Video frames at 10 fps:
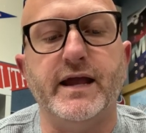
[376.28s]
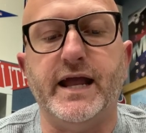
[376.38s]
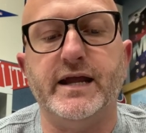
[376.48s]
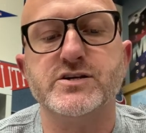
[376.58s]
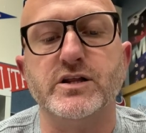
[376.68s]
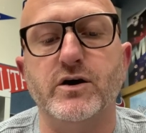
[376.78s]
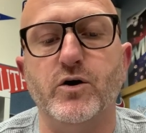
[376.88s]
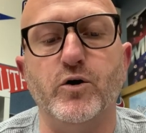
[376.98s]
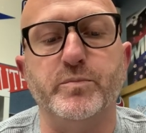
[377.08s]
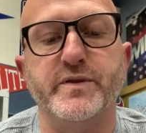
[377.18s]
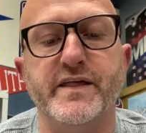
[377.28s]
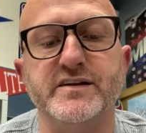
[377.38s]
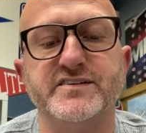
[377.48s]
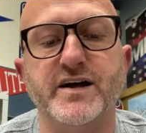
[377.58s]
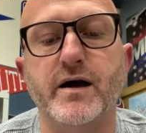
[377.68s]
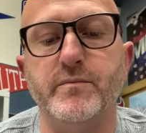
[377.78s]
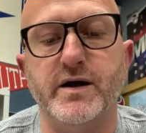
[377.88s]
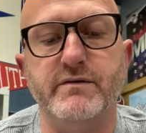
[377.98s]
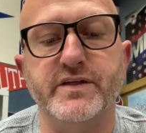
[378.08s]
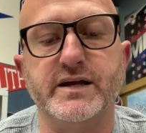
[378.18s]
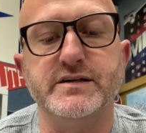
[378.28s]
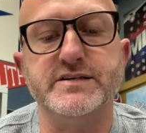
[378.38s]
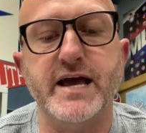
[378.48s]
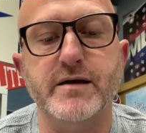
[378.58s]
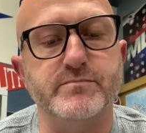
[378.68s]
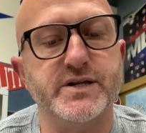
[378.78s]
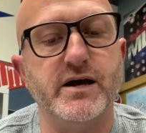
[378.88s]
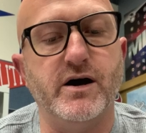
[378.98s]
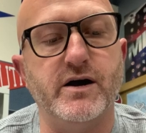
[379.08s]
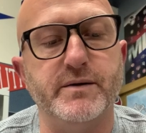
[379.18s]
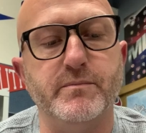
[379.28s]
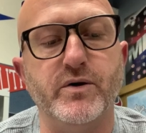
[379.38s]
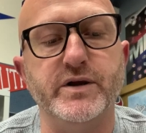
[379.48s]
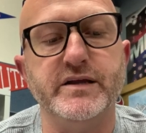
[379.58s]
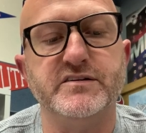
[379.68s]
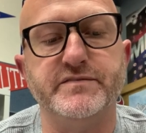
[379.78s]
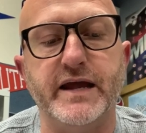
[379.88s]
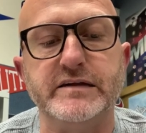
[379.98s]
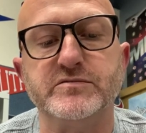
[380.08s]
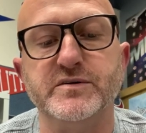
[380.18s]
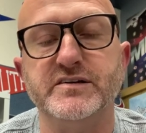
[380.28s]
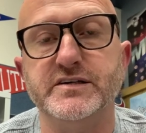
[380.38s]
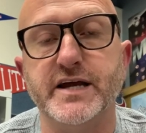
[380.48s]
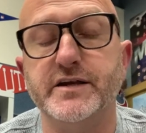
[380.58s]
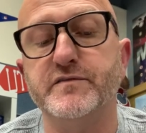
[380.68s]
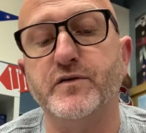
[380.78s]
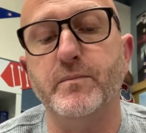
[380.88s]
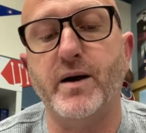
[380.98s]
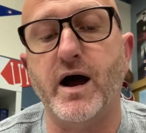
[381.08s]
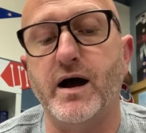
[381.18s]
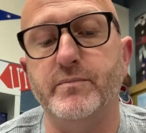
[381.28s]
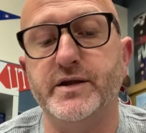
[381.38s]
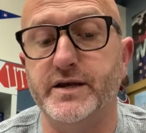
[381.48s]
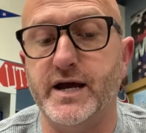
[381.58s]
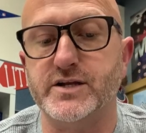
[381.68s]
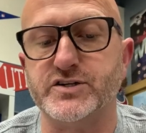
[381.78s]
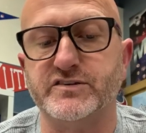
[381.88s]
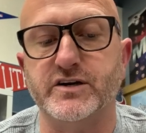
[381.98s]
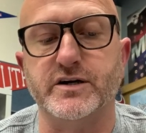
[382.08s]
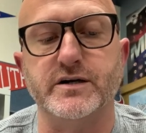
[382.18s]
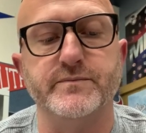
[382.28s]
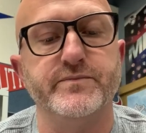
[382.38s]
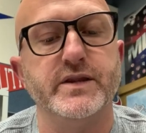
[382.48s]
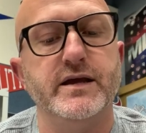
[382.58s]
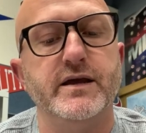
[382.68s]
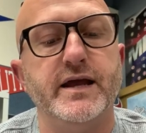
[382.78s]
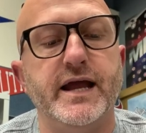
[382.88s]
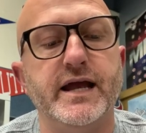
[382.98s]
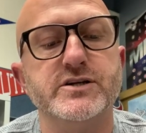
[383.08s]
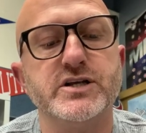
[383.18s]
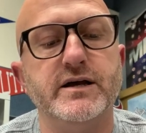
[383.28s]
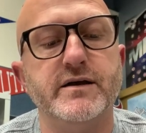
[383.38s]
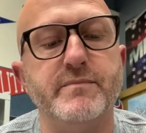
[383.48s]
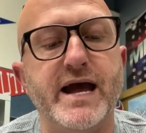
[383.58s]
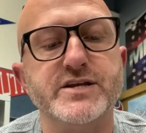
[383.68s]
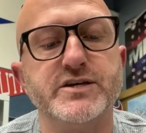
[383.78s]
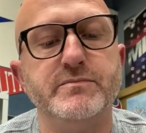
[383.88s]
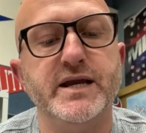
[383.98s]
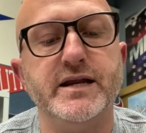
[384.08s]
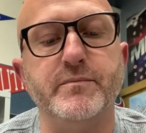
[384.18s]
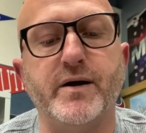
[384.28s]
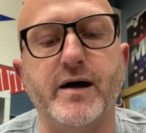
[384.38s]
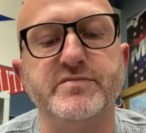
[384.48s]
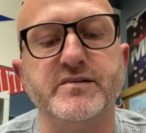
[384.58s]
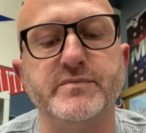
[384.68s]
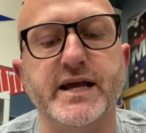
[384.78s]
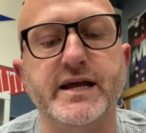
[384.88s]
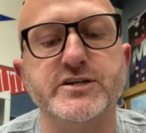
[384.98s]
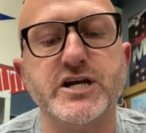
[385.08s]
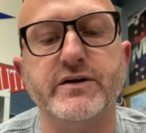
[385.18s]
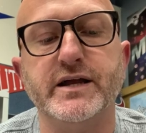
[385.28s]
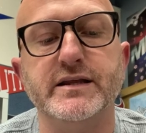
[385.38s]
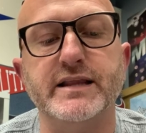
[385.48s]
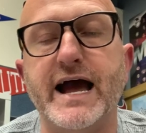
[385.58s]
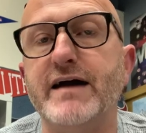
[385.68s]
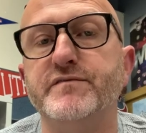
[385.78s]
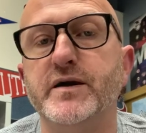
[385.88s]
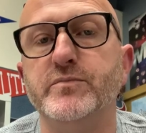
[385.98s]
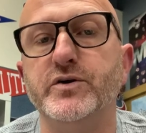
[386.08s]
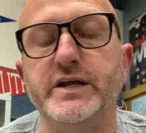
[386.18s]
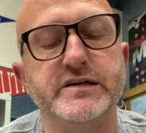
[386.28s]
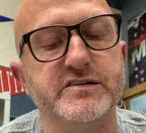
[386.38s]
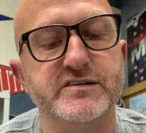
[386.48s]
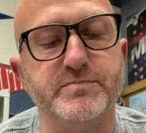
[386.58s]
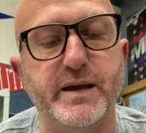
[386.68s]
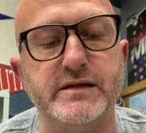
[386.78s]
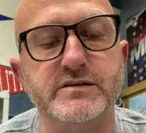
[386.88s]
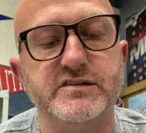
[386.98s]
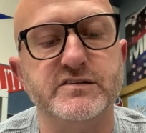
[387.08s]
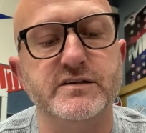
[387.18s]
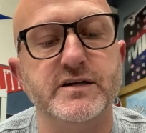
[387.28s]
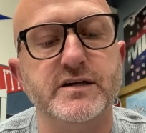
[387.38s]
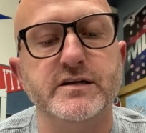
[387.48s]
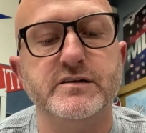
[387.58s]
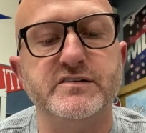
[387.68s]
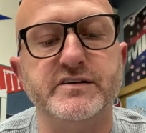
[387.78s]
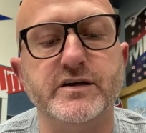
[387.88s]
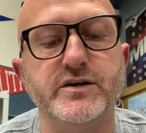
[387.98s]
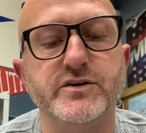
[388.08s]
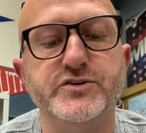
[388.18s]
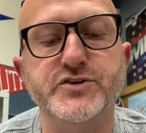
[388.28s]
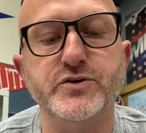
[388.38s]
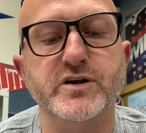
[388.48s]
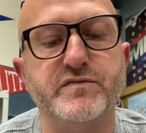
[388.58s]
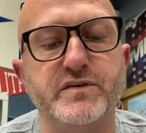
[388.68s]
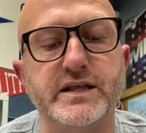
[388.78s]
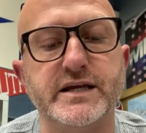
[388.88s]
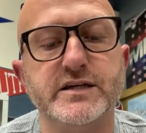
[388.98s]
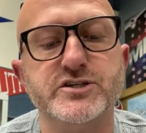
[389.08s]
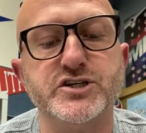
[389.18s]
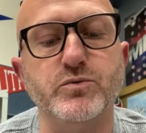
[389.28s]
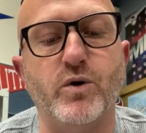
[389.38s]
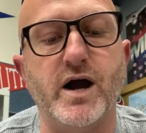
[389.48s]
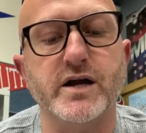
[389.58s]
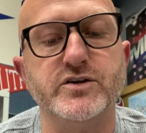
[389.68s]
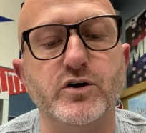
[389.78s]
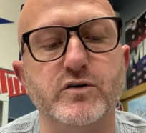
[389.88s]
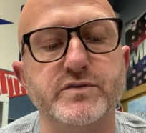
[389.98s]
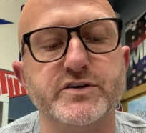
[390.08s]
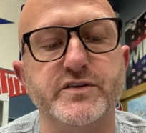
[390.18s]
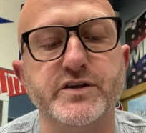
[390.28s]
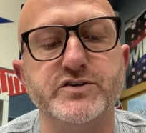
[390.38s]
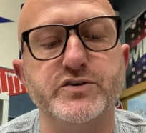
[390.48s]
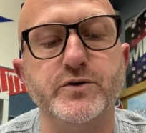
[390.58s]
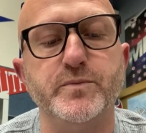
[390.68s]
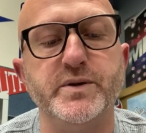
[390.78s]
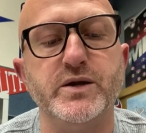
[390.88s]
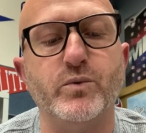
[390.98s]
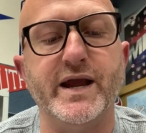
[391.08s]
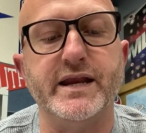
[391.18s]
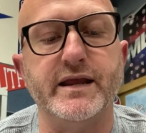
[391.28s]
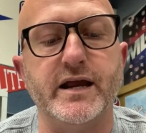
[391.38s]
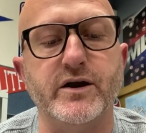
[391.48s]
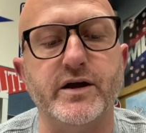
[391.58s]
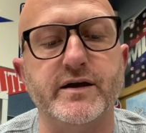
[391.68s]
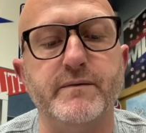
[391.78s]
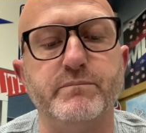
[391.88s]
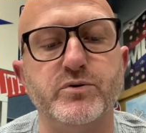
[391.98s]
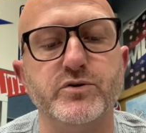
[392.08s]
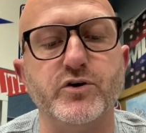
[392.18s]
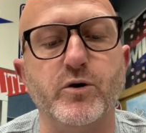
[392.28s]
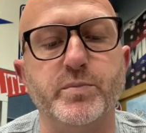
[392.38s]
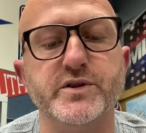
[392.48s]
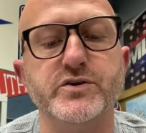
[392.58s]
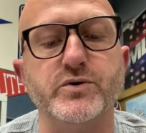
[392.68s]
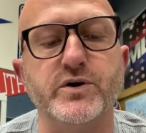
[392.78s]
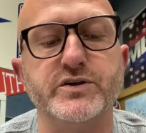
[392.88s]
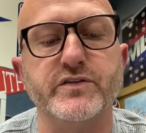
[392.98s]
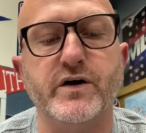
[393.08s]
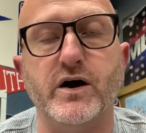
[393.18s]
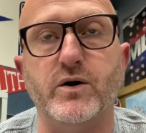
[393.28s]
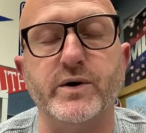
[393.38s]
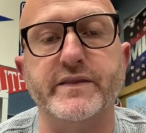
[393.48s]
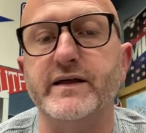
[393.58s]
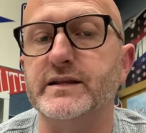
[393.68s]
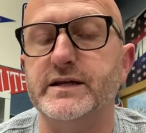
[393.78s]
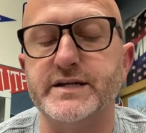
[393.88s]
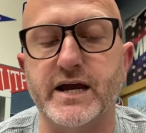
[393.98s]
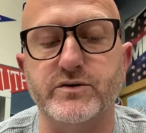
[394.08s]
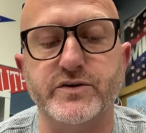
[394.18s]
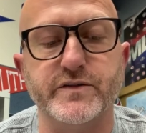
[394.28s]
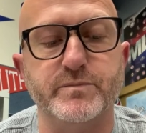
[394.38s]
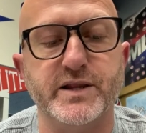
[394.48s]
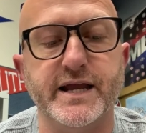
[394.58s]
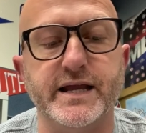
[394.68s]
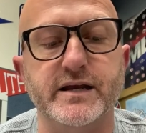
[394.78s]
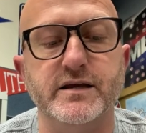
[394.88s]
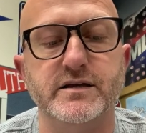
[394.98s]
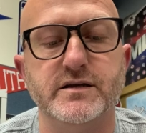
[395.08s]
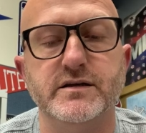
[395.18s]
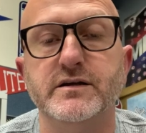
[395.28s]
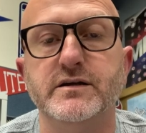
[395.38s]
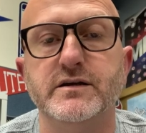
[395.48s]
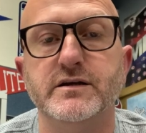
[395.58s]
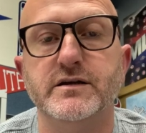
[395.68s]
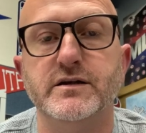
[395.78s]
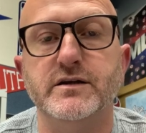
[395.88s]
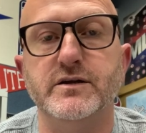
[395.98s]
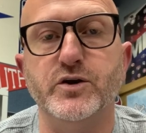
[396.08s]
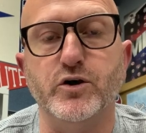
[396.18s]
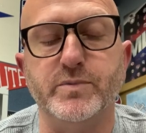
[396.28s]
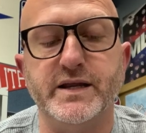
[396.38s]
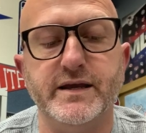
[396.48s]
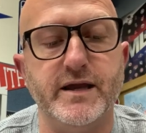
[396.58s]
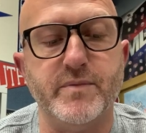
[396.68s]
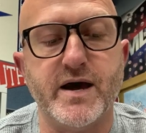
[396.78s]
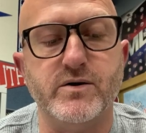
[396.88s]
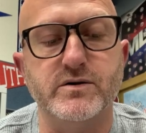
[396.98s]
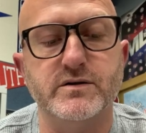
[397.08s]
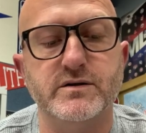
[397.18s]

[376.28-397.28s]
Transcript: Angela hoped that some of the contempt on Monique's face was intended for Bob, not just her. Angela imagined meeting Bob someday, sharing a laugh at Monique's expense. Still, dutifully, she walked over to the 2B waiting area and pulled open the door to the hallway that led down to the plane. Nobody came out.